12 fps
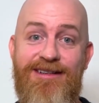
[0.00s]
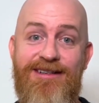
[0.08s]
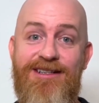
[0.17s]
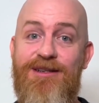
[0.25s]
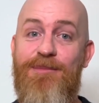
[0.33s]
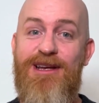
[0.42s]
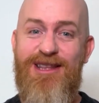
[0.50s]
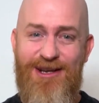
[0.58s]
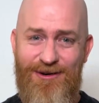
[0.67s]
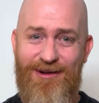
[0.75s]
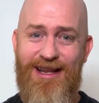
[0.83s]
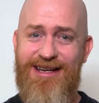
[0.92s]
Does it mean that
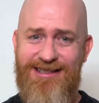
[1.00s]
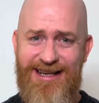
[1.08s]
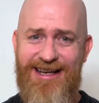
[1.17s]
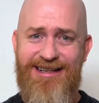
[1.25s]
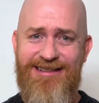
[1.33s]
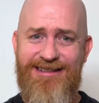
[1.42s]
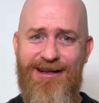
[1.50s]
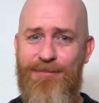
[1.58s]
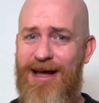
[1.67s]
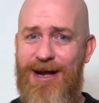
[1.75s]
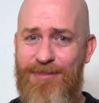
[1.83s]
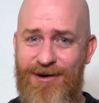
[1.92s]
you're less than, a
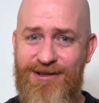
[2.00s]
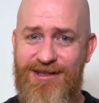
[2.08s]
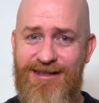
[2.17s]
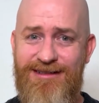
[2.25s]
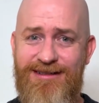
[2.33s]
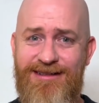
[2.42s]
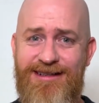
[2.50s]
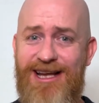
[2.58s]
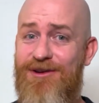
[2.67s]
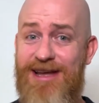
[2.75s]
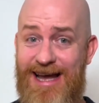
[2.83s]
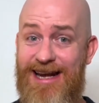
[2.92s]
bad person, that
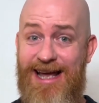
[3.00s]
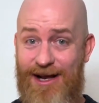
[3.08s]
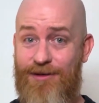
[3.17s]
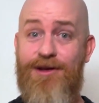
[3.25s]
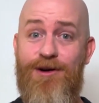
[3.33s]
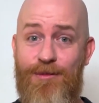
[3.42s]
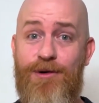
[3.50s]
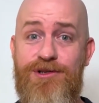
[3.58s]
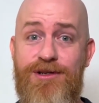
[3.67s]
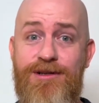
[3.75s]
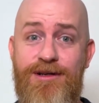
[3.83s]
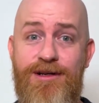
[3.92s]
you can't handle their
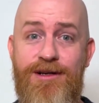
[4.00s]
emotion?